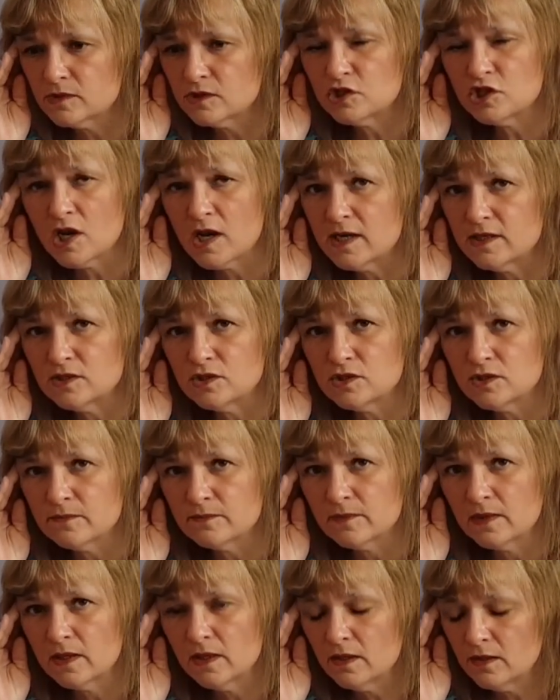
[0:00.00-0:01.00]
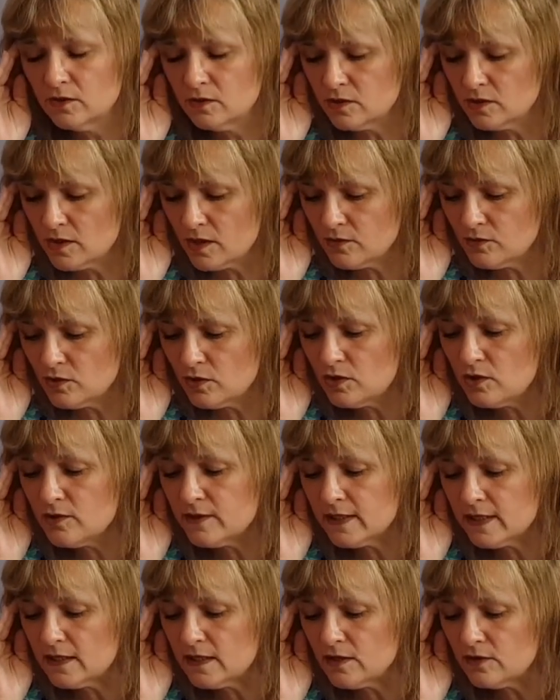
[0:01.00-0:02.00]
change. You know, you're
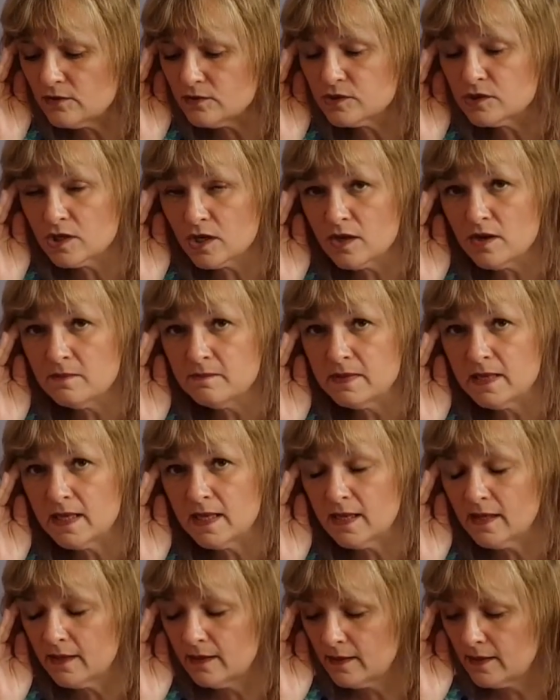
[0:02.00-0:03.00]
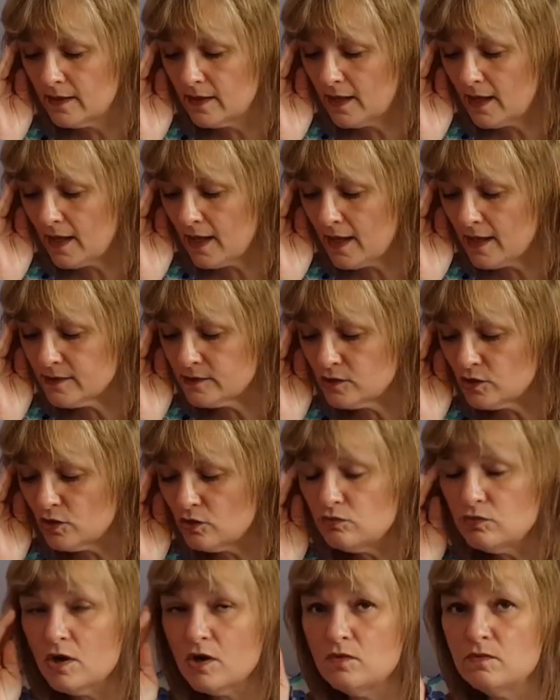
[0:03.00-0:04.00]
looking long term here, and
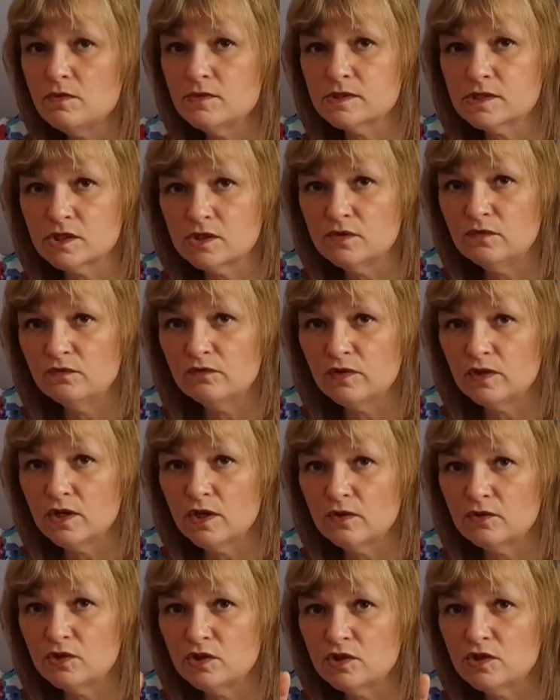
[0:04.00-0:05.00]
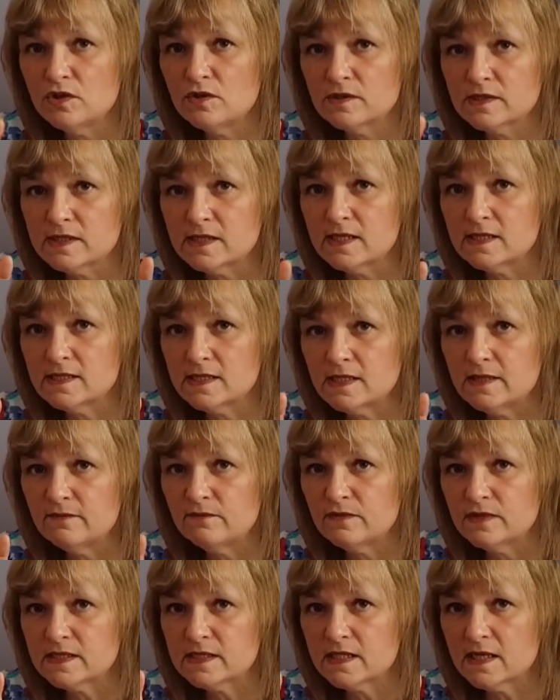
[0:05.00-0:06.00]
you know what's good for you. You're not settling
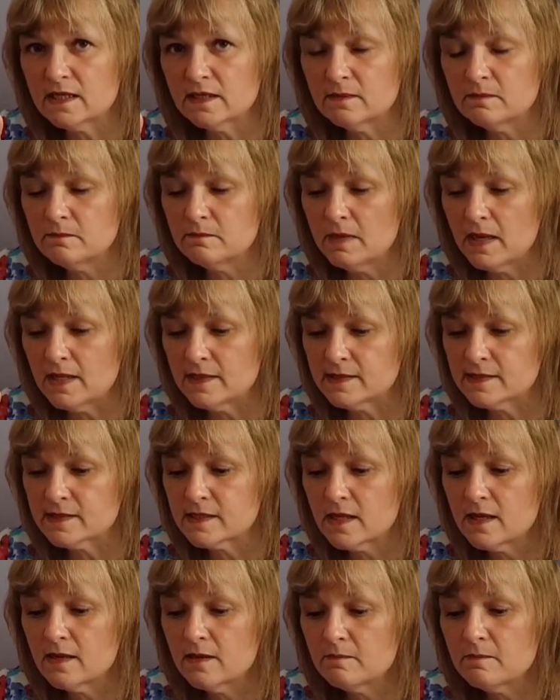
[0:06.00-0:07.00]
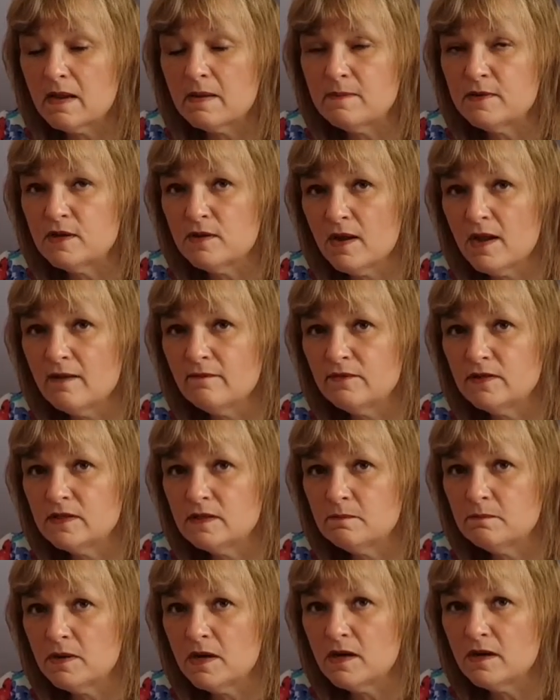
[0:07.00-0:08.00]
for second best. Maybe you have in
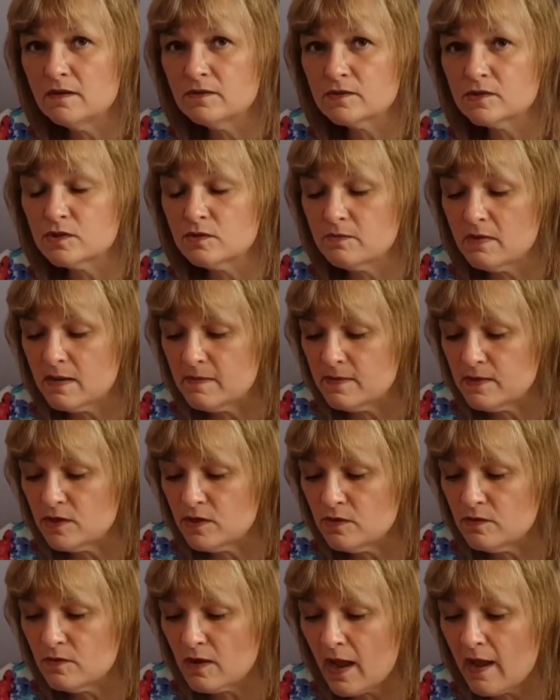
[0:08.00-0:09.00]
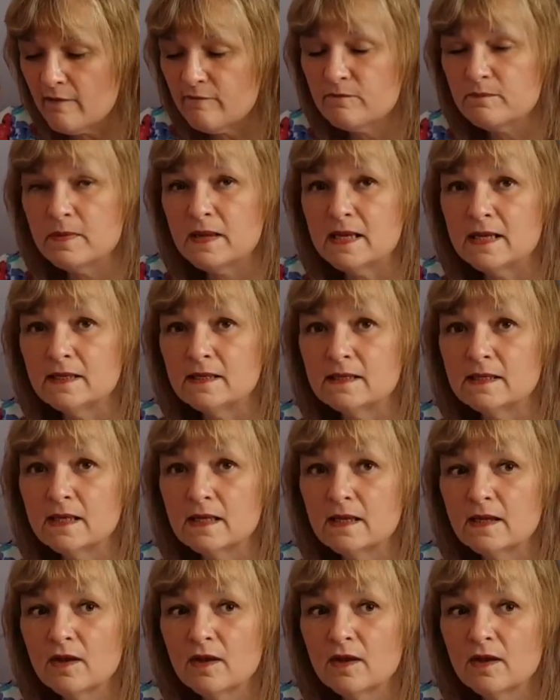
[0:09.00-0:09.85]
the past, or maybe you have been